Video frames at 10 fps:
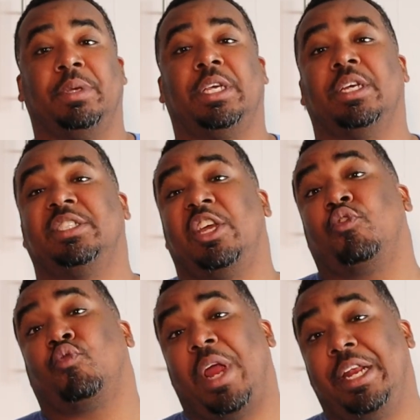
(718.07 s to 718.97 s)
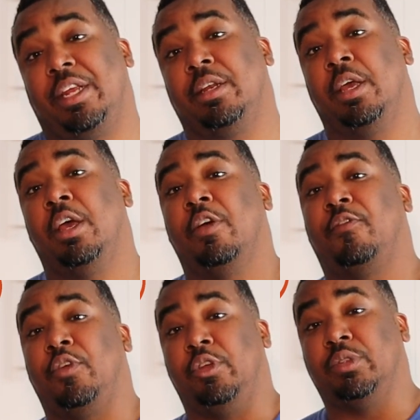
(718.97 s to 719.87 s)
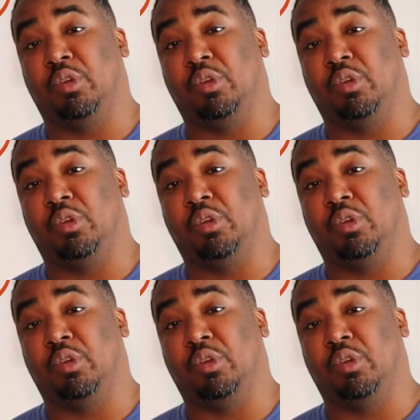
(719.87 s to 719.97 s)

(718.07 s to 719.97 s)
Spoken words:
because they're rated for you